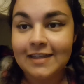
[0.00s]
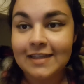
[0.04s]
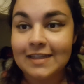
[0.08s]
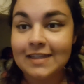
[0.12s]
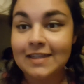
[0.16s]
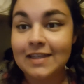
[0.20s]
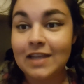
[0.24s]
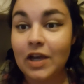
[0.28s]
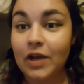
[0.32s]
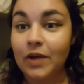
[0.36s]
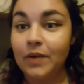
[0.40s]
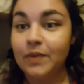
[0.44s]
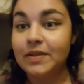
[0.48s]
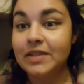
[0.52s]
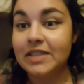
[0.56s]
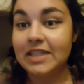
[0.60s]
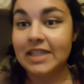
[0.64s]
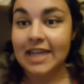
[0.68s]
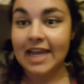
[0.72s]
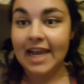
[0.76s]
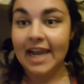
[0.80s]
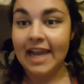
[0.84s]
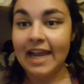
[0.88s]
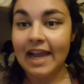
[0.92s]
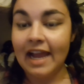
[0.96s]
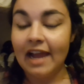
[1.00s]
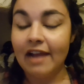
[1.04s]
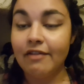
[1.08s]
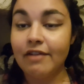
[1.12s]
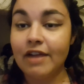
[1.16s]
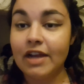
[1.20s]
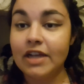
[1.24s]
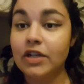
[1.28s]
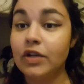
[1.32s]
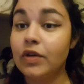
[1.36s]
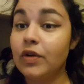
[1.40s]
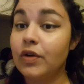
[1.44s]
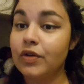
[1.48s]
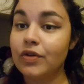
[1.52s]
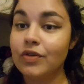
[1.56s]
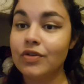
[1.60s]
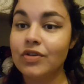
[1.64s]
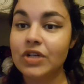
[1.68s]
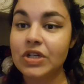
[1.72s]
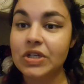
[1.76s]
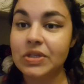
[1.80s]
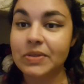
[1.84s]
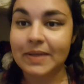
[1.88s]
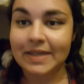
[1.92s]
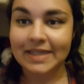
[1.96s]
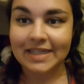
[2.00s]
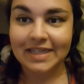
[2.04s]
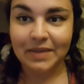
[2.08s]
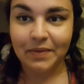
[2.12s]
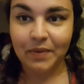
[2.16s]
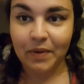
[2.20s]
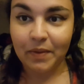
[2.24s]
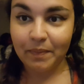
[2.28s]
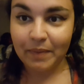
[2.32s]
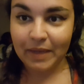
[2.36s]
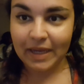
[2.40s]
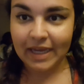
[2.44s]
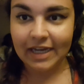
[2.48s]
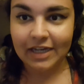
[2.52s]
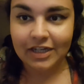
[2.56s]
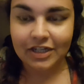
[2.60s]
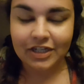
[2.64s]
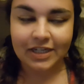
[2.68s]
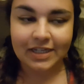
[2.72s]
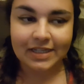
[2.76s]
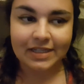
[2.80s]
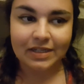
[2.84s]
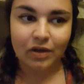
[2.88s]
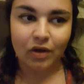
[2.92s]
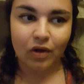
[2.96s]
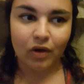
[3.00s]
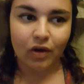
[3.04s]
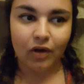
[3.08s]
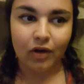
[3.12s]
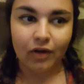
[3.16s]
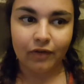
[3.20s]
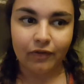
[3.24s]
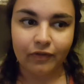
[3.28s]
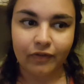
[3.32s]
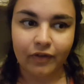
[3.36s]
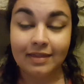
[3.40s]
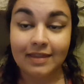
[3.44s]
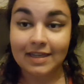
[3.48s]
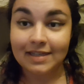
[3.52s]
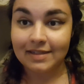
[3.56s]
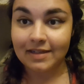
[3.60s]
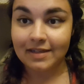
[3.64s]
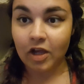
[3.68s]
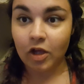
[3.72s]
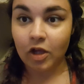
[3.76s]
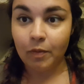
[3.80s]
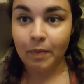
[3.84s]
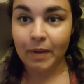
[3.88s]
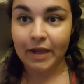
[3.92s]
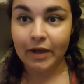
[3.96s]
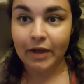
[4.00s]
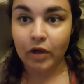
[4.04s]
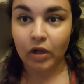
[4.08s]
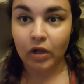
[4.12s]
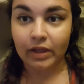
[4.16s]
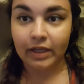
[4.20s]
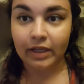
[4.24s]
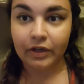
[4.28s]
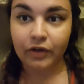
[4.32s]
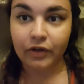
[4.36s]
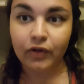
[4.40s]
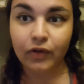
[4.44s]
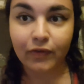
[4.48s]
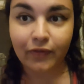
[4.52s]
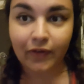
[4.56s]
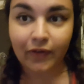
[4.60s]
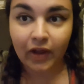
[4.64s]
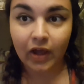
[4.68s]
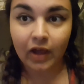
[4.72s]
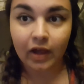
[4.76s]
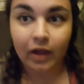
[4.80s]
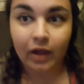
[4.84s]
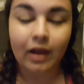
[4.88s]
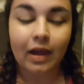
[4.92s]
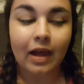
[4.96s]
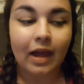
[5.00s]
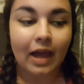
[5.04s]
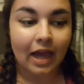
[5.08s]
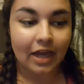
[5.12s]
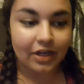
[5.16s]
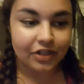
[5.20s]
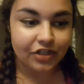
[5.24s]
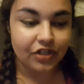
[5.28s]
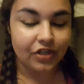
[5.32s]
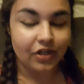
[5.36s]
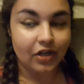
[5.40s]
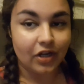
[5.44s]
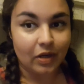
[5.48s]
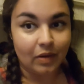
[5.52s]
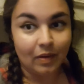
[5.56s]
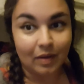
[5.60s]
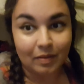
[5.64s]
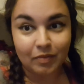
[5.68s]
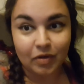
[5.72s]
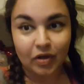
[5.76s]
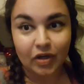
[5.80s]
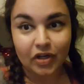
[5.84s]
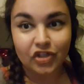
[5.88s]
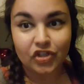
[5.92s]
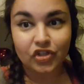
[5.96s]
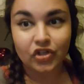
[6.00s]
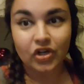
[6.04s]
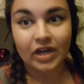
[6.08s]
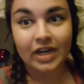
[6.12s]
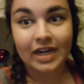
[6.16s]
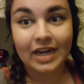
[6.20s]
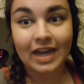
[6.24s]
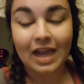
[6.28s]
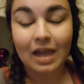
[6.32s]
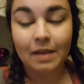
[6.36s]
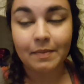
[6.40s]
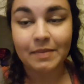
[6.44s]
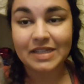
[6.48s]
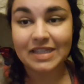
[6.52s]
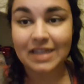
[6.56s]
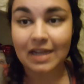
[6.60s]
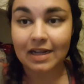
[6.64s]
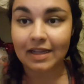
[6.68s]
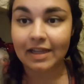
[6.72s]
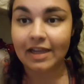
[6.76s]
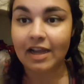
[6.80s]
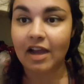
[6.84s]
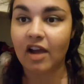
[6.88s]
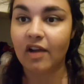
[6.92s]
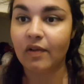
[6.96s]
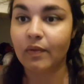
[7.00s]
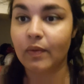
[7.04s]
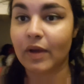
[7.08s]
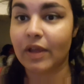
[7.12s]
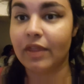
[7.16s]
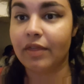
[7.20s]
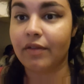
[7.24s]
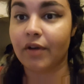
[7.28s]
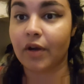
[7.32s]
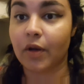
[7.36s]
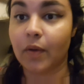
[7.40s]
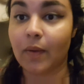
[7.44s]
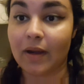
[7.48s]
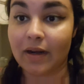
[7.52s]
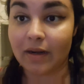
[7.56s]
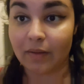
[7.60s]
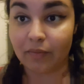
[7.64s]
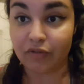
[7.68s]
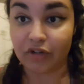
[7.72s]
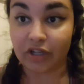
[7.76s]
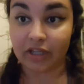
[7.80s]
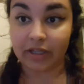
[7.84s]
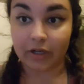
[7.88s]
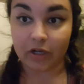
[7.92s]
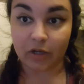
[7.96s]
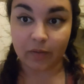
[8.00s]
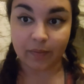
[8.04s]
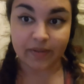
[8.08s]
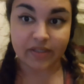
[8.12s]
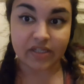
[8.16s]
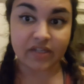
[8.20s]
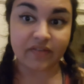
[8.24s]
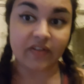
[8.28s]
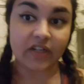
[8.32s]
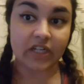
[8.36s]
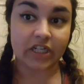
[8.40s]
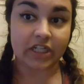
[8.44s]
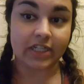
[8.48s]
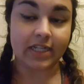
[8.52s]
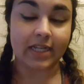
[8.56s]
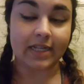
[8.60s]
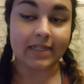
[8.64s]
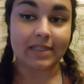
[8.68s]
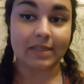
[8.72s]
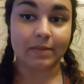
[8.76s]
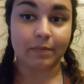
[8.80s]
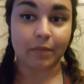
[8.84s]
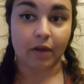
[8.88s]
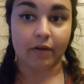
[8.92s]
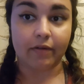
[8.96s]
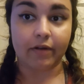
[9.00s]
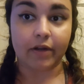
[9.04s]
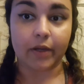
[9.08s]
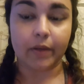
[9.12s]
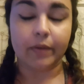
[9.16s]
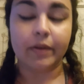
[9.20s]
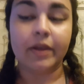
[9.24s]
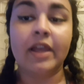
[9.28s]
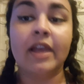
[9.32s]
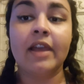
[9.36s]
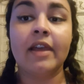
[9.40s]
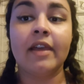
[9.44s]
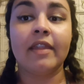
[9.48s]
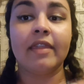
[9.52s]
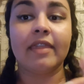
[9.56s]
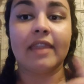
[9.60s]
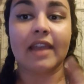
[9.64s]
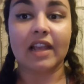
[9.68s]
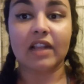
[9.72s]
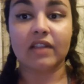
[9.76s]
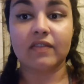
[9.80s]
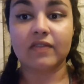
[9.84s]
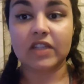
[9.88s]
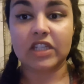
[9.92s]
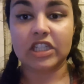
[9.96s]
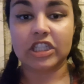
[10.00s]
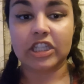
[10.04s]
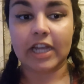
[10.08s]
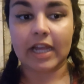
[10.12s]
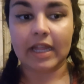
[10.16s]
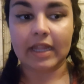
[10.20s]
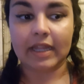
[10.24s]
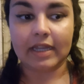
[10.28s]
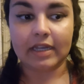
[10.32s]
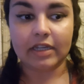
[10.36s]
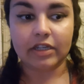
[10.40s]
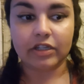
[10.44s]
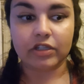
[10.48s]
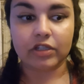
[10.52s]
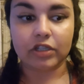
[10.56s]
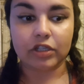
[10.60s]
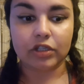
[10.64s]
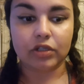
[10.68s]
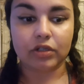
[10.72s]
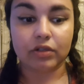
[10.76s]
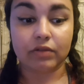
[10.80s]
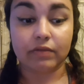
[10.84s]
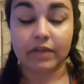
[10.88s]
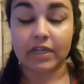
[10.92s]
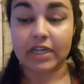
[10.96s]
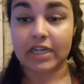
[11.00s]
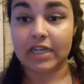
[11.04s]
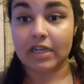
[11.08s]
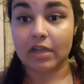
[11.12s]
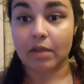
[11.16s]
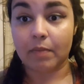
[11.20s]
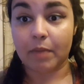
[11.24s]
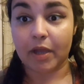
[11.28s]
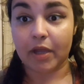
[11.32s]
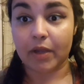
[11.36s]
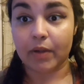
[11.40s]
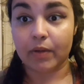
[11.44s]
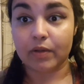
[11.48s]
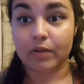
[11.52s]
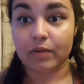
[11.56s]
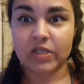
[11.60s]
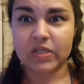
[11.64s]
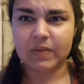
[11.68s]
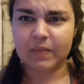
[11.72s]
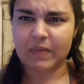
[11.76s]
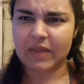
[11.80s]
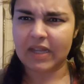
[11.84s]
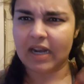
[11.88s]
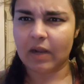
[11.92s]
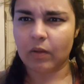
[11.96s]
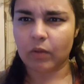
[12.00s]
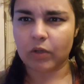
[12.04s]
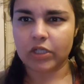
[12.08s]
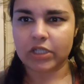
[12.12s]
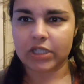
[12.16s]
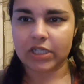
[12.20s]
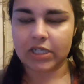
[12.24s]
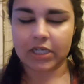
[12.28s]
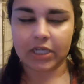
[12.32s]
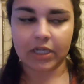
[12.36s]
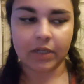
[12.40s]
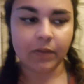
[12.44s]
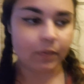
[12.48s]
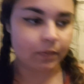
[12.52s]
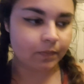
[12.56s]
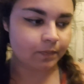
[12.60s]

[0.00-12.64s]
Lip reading: So today I read 121 pages of This Girl by Colleen Hoover. As you know, I'm not enjoying it. I'm exactly halfway through and I'm really hoping to finish that tomorrow. That's for the challenge to read about something I want to do.